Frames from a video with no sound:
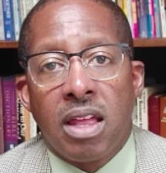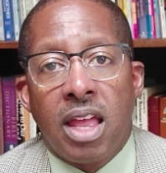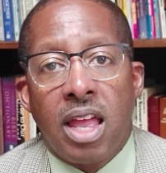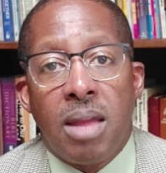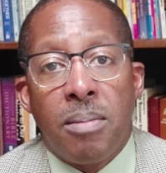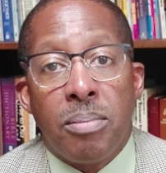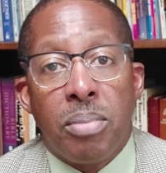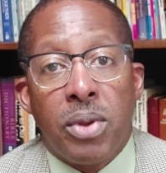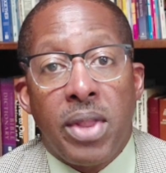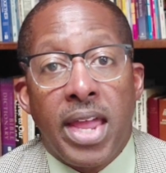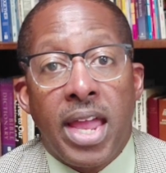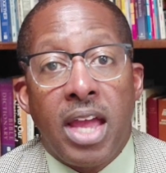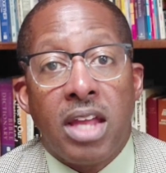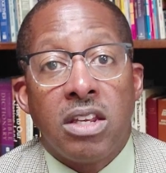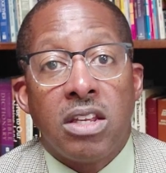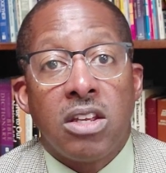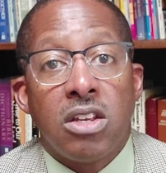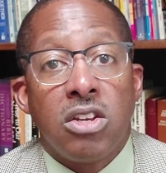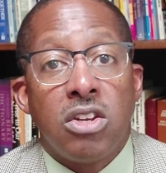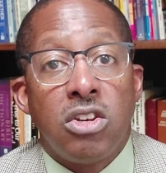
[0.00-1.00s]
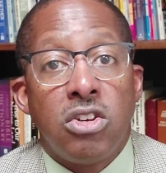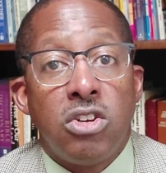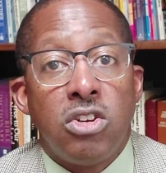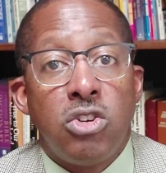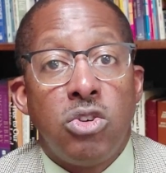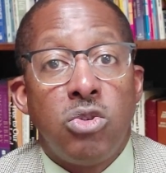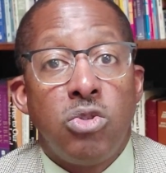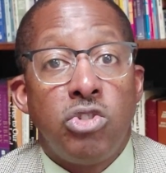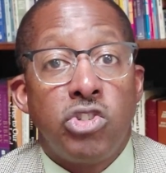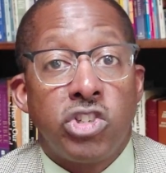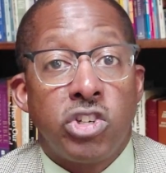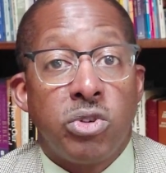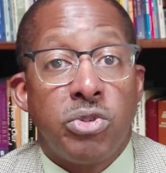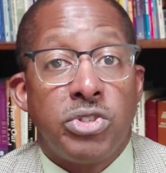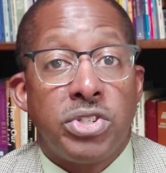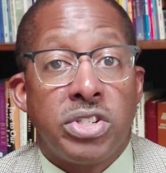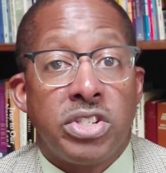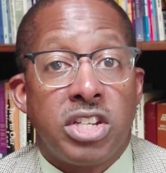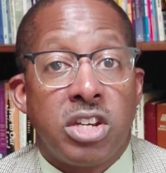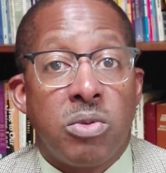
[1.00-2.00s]
and plant new
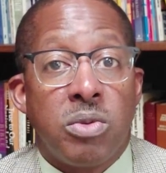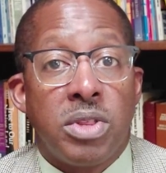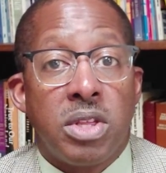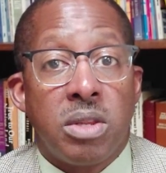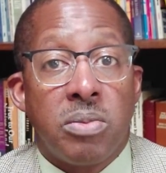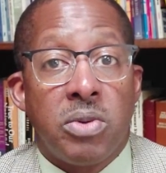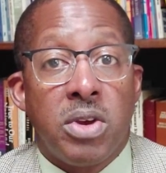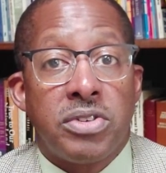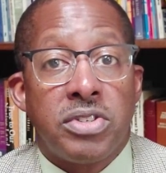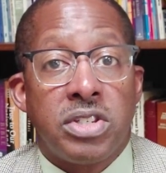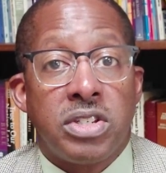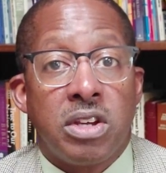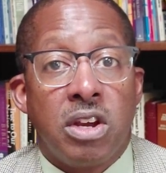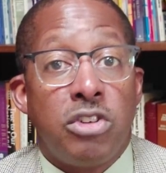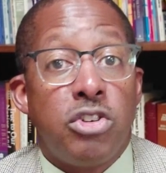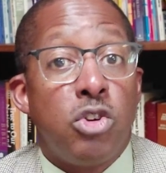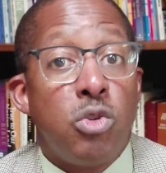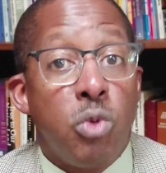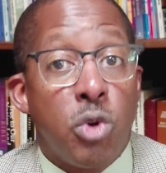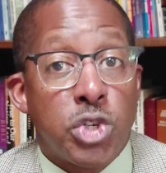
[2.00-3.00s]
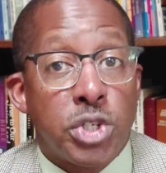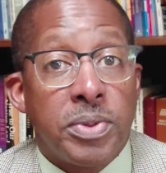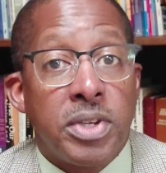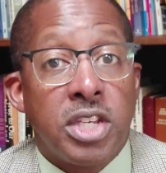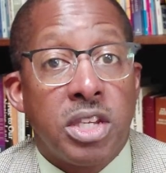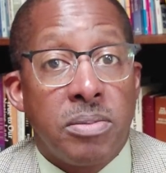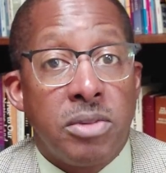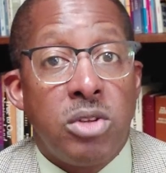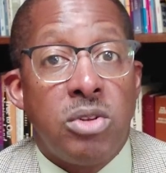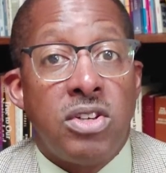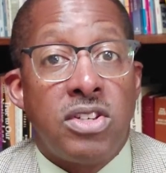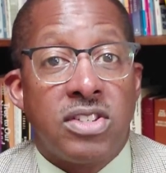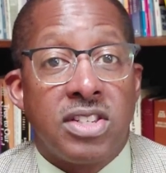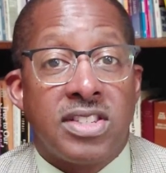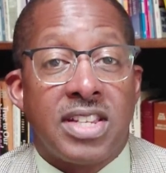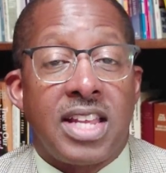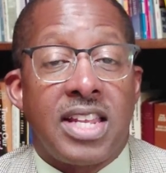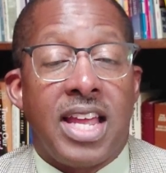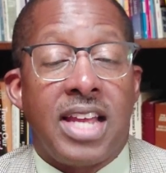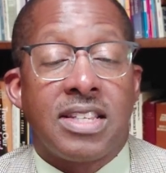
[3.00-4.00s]
churches here within the presbytery, new worshiping communities,
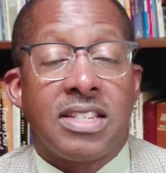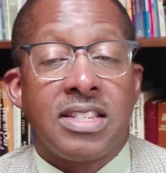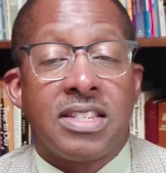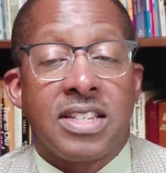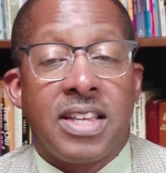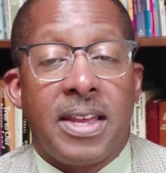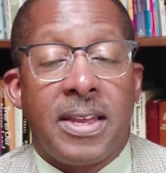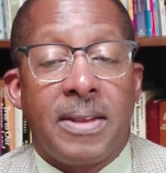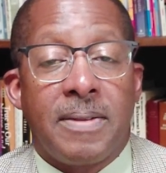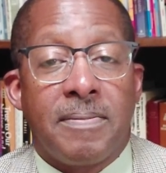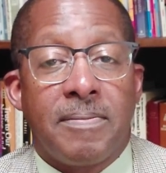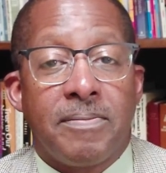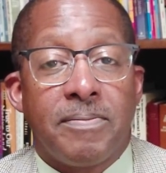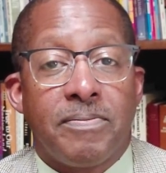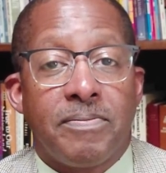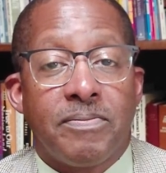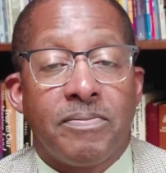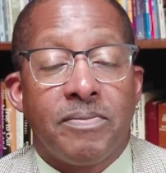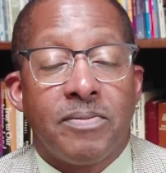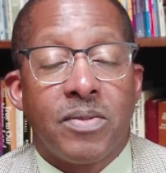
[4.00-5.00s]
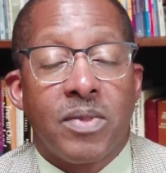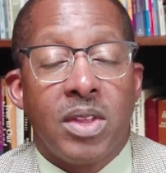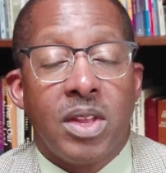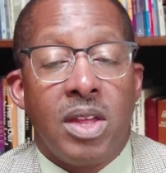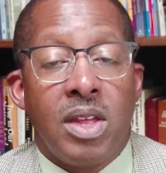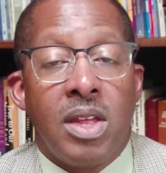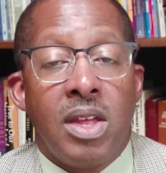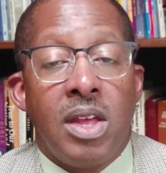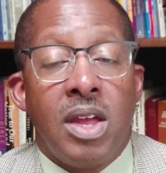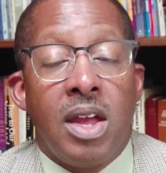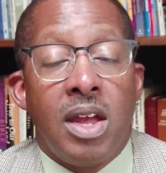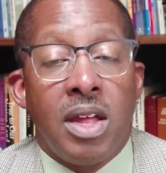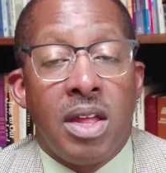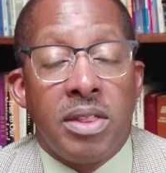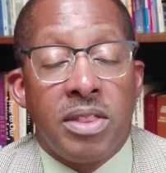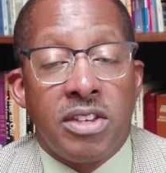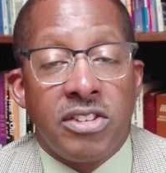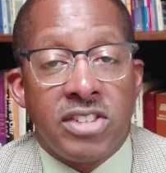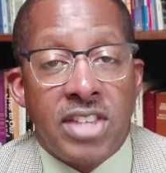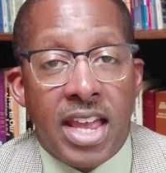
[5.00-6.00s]
as I like to say.
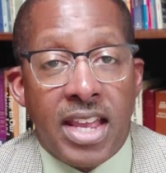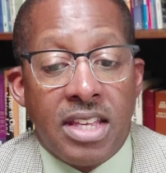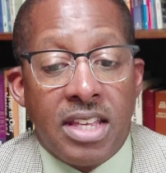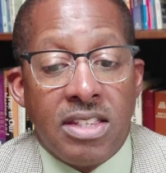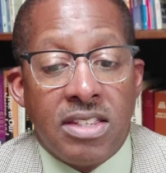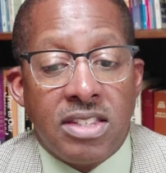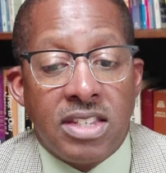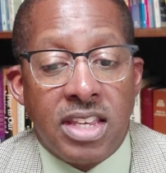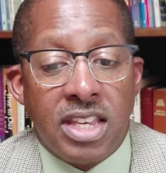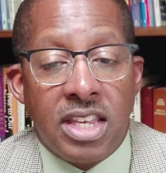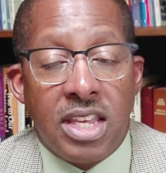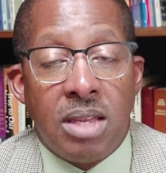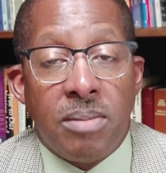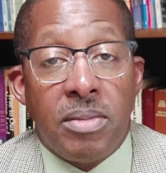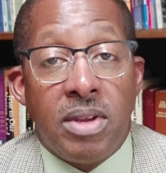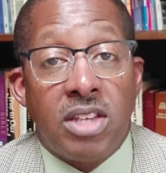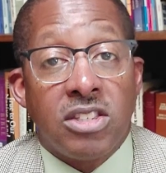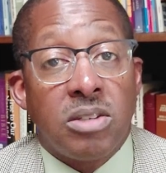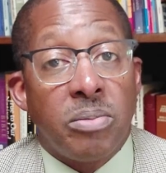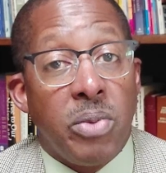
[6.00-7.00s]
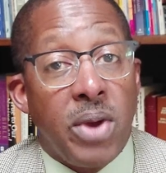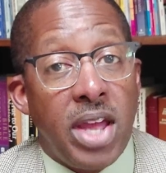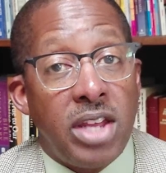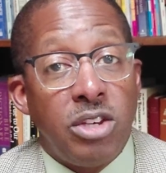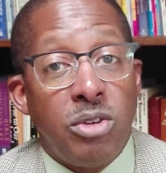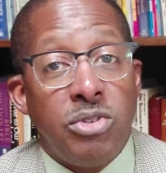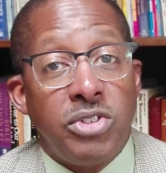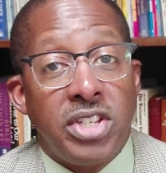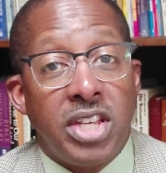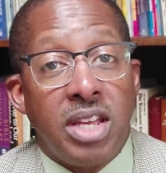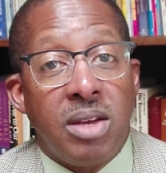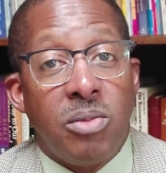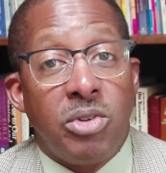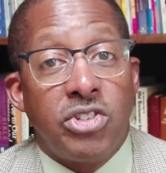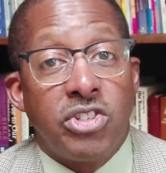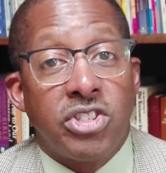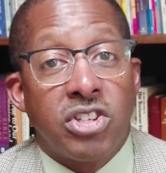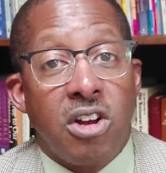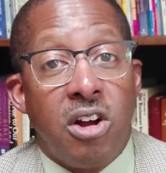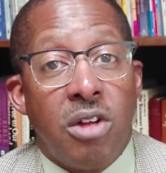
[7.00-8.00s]
The second team is a brand new team,
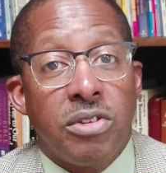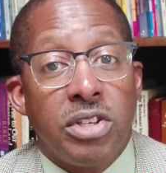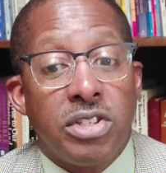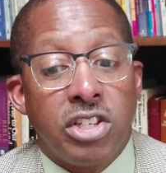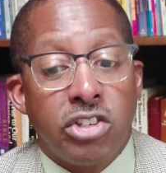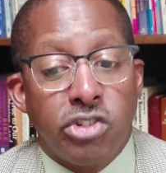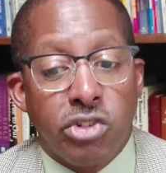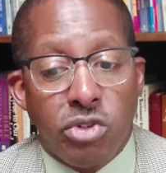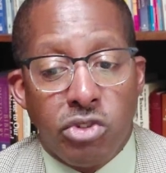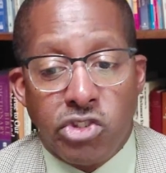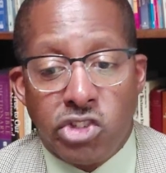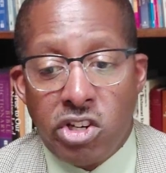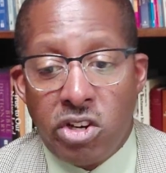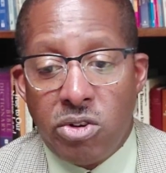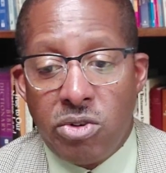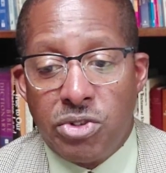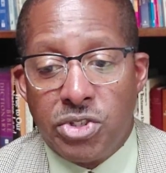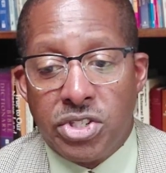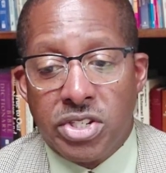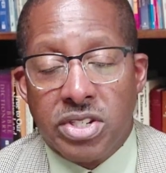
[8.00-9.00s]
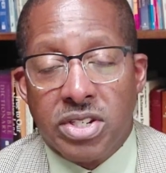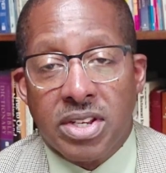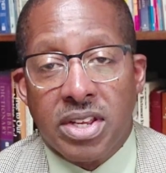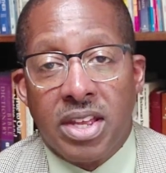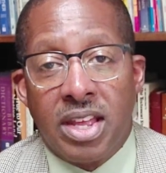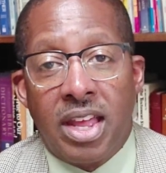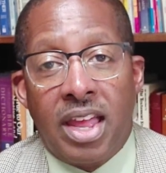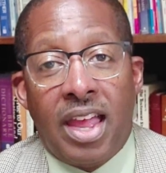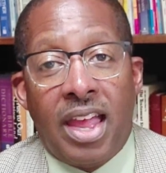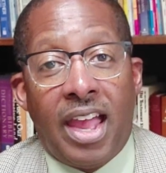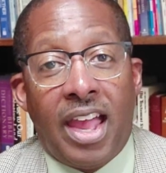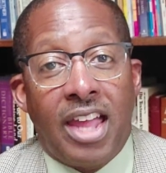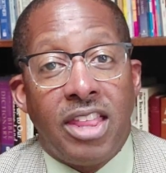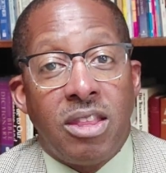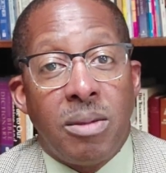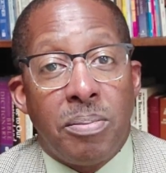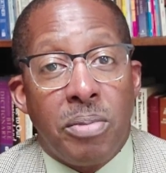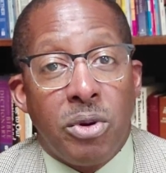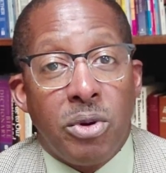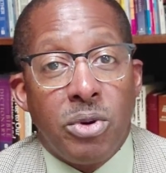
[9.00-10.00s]
which is called the Digital Church. And
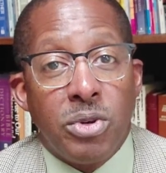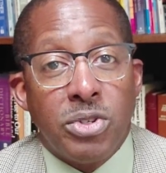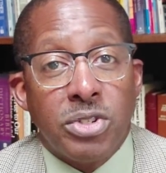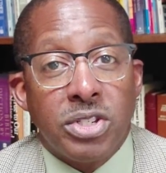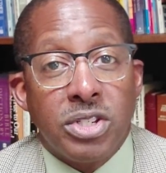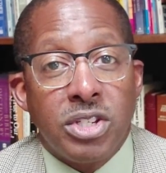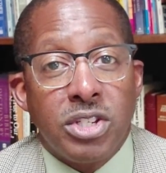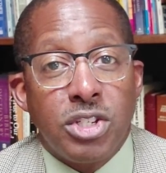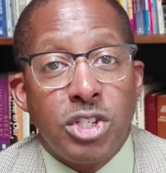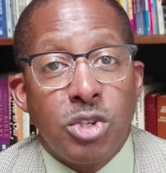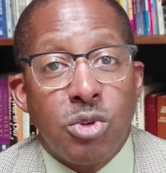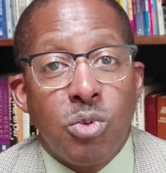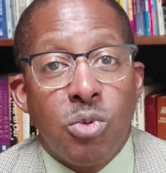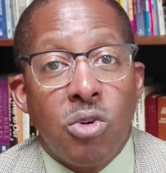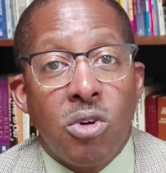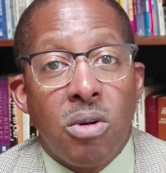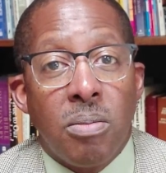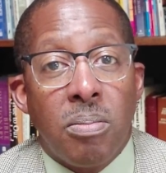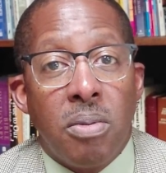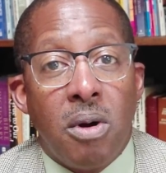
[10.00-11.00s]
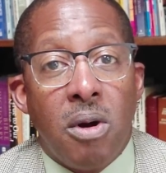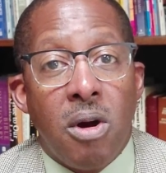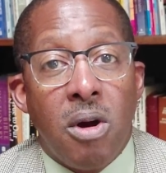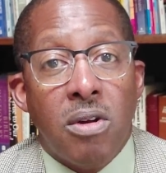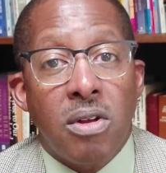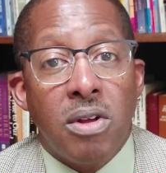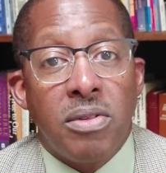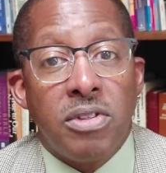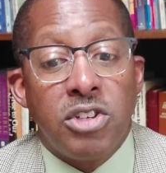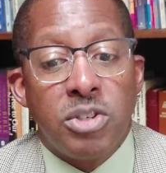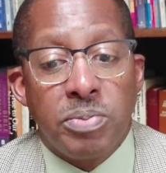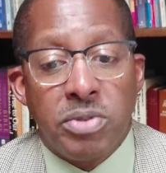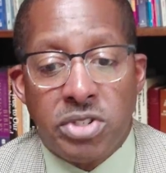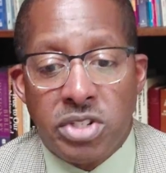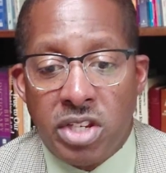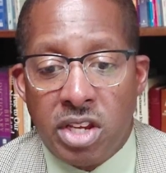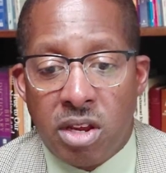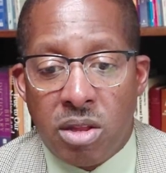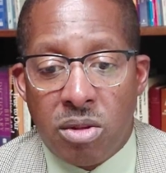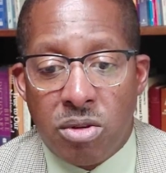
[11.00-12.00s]
the persons who are a part of this
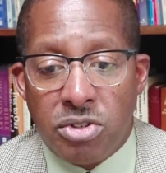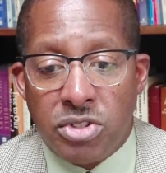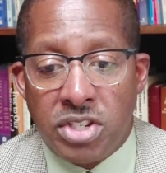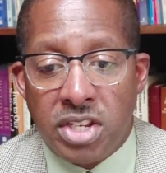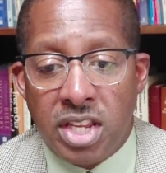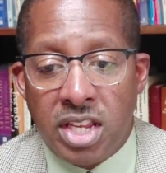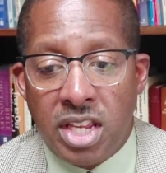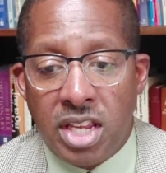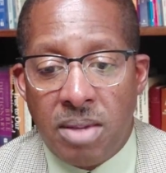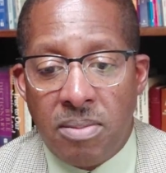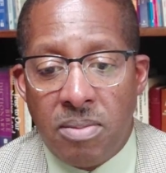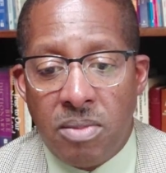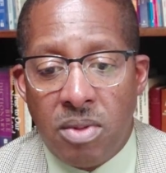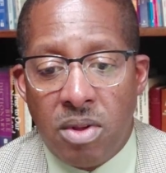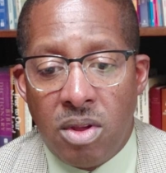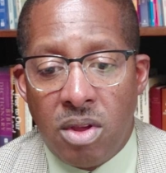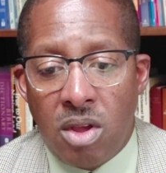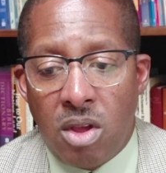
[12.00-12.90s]
particular team